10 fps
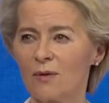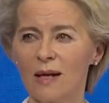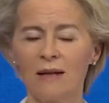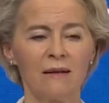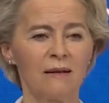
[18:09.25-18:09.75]

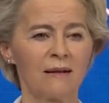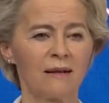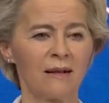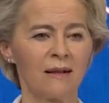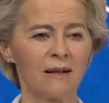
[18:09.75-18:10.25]
grain
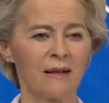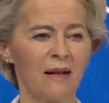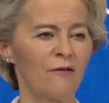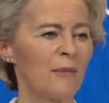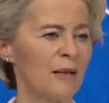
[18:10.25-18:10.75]

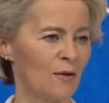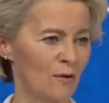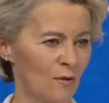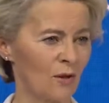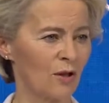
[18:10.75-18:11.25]
have been
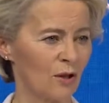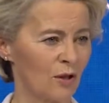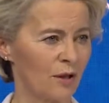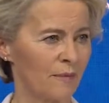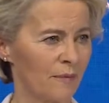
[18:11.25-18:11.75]
scorched.